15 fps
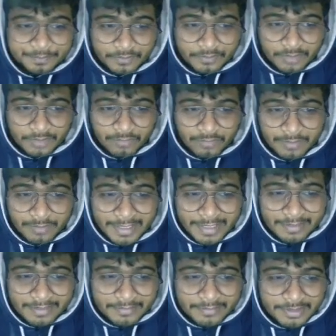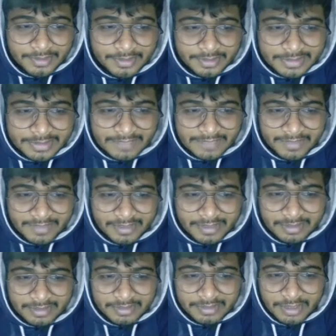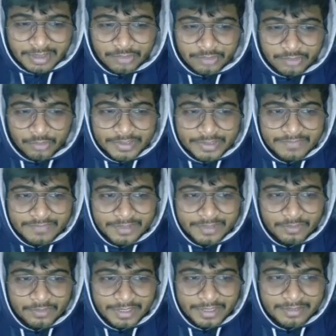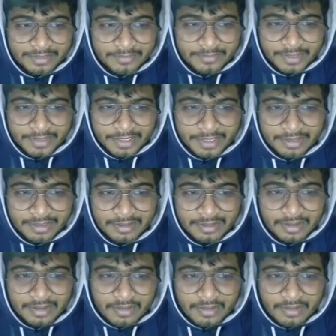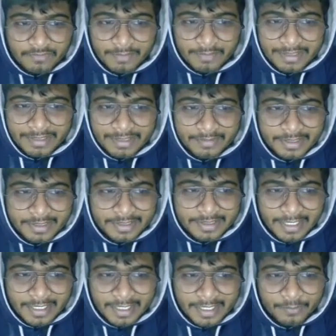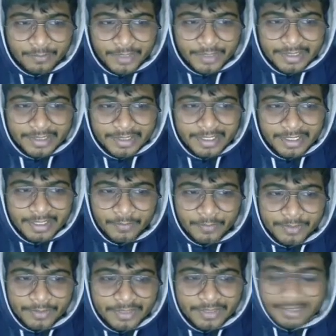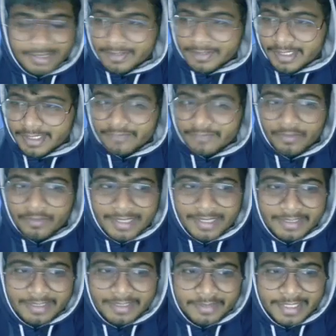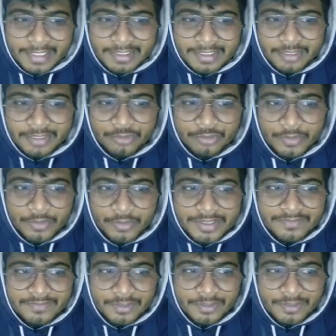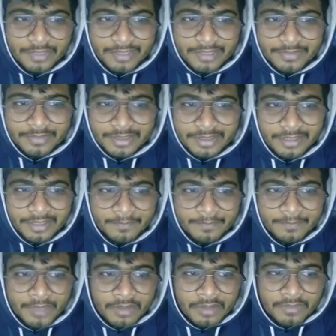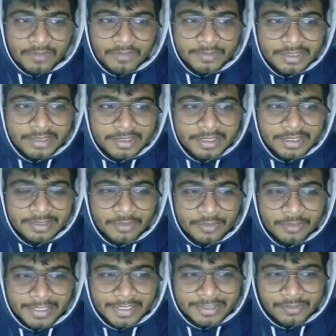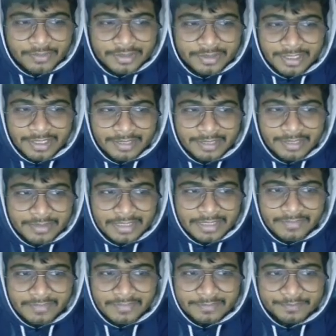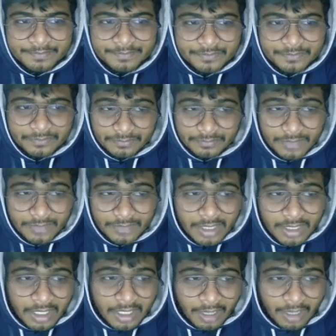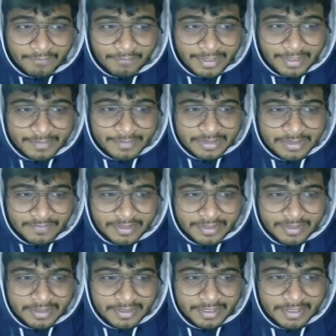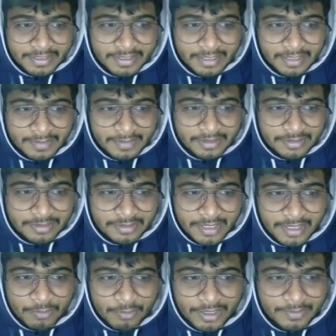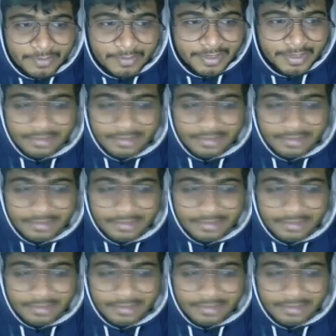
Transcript: From line number 17, the control was shifted to line number 8. From line number 8, I went to line number 9. From line number 9, the control was shifted to line number 3. From 3, it got executed till line number 7. After line number 7, it again came to line number 10.